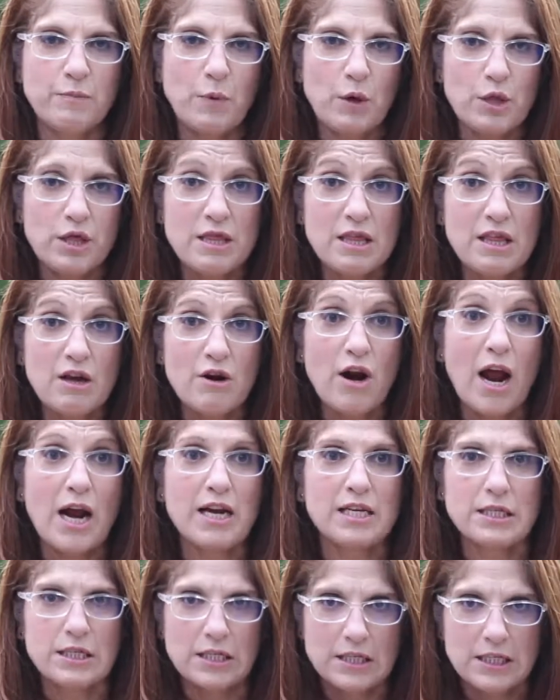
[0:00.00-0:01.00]
but there
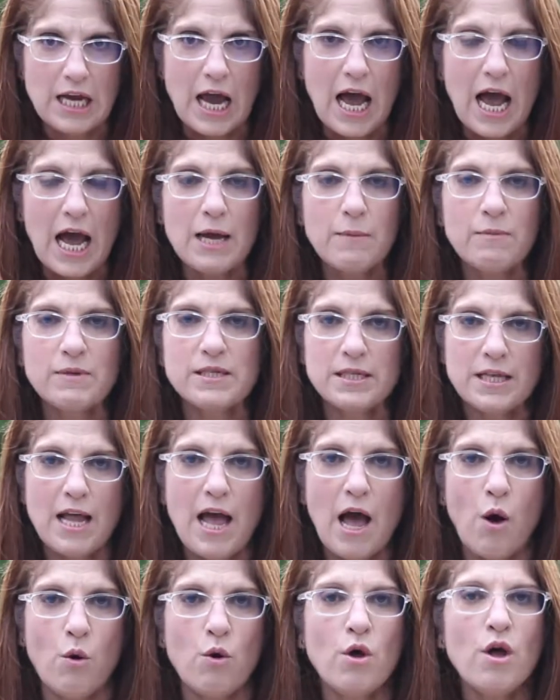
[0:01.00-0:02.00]
are times
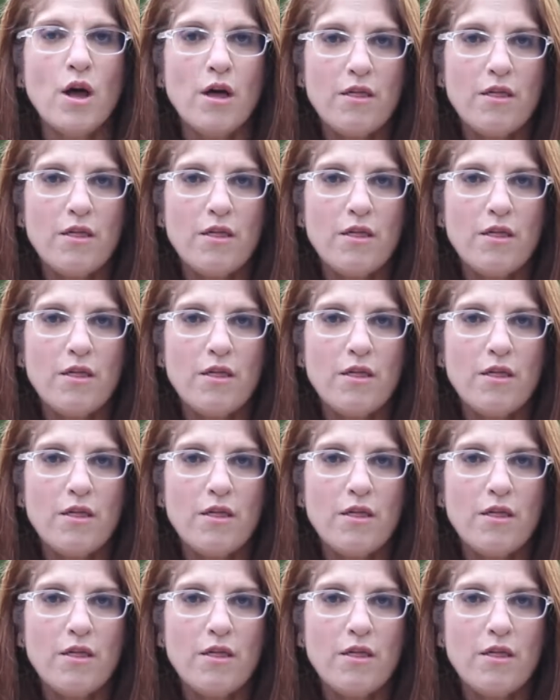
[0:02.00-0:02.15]
now